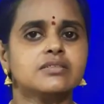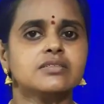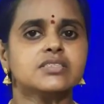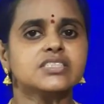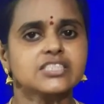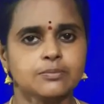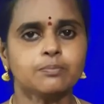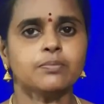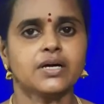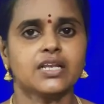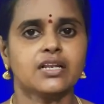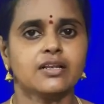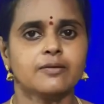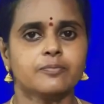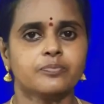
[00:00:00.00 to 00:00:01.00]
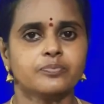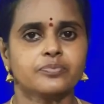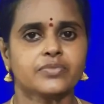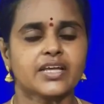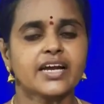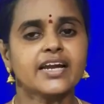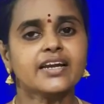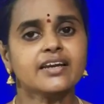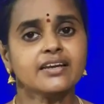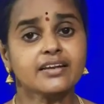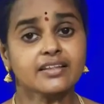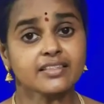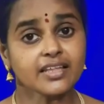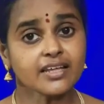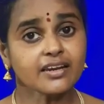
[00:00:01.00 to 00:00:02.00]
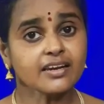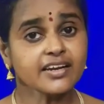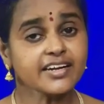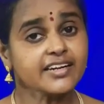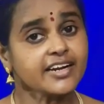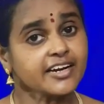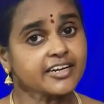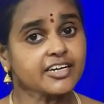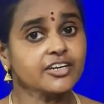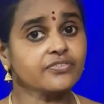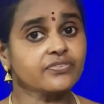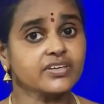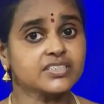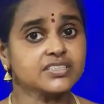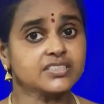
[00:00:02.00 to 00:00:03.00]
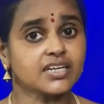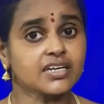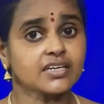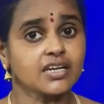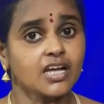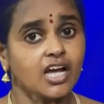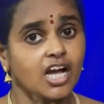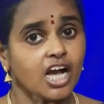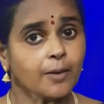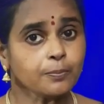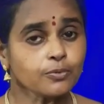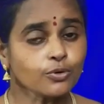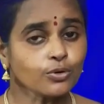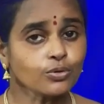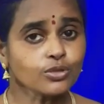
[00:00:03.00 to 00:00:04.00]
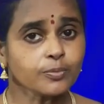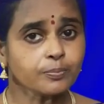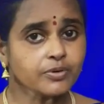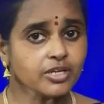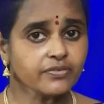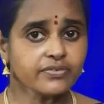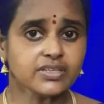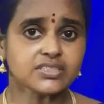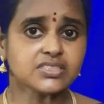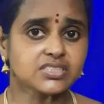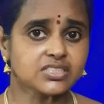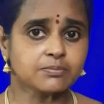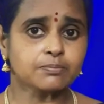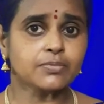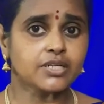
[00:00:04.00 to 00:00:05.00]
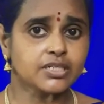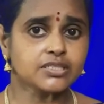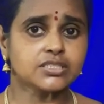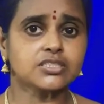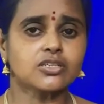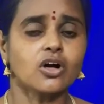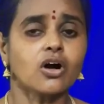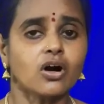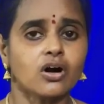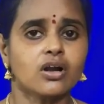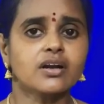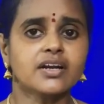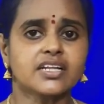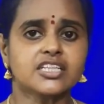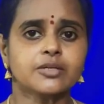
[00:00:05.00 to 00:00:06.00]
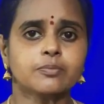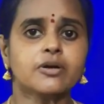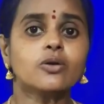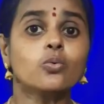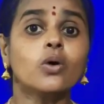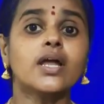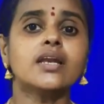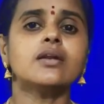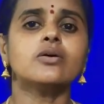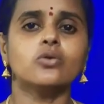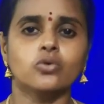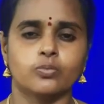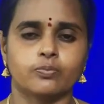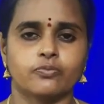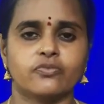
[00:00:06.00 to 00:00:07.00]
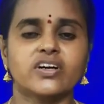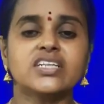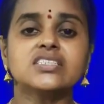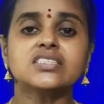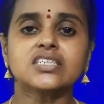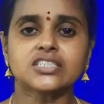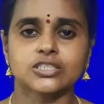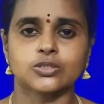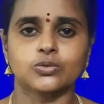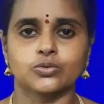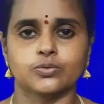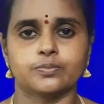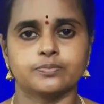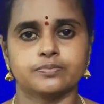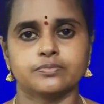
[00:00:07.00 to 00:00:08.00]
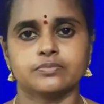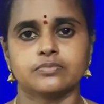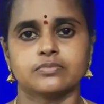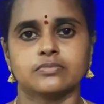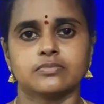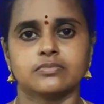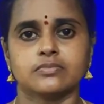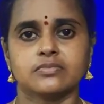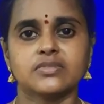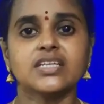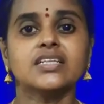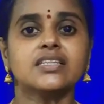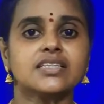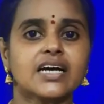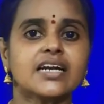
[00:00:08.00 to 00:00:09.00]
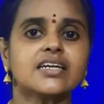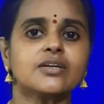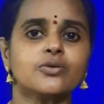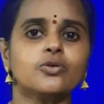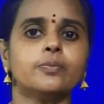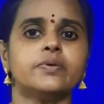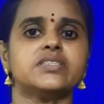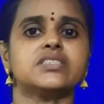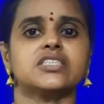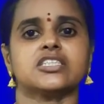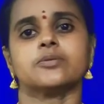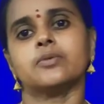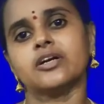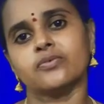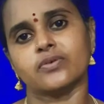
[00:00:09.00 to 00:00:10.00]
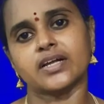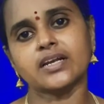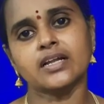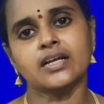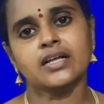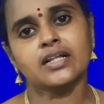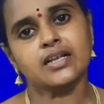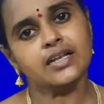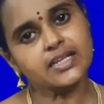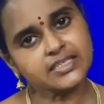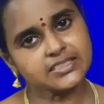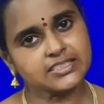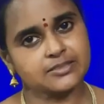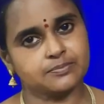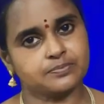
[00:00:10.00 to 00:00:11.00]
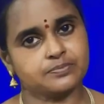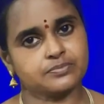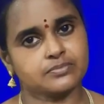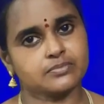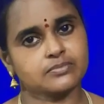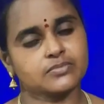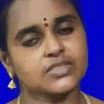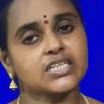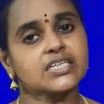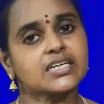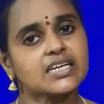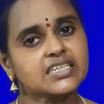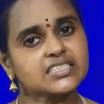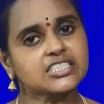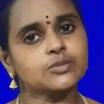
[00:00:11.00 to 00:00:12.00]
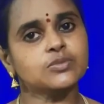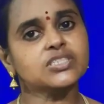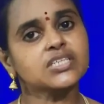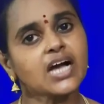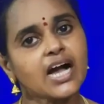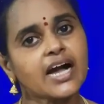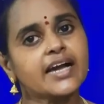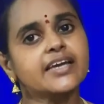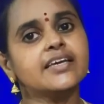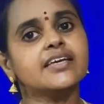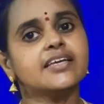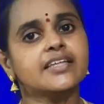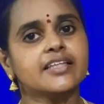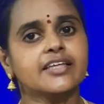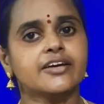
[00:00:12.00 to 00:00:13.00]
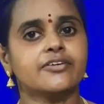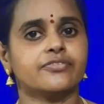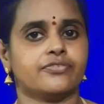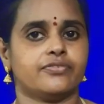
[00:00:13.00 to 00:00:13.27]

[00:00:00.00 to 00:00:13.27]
symbol and then it identifies that up to the previous symbols are nothing but one group, one such group. Then that group is nothing but one lexeme. That lexeme is IF.